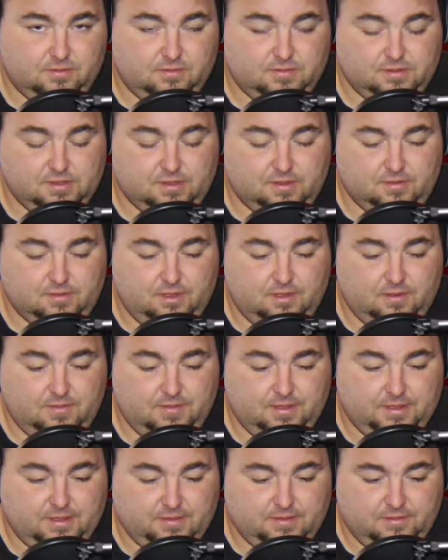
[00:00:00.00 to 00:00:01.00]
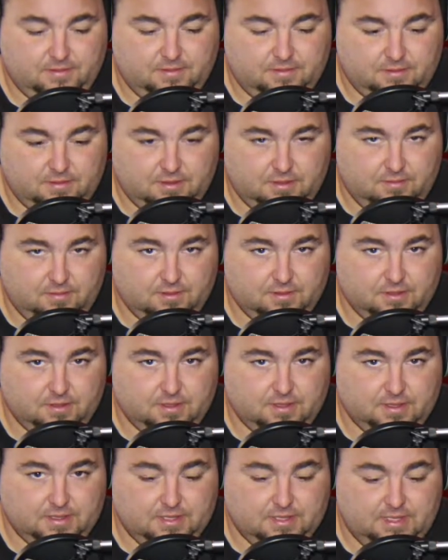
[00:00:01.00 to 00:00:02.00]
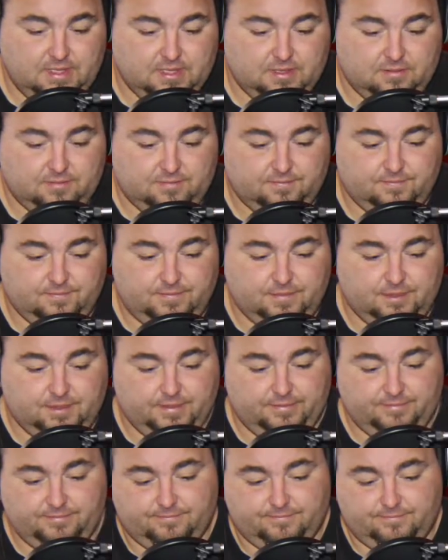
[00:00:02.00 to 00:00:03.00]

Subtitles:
So, I mean, you get what you're going to get. But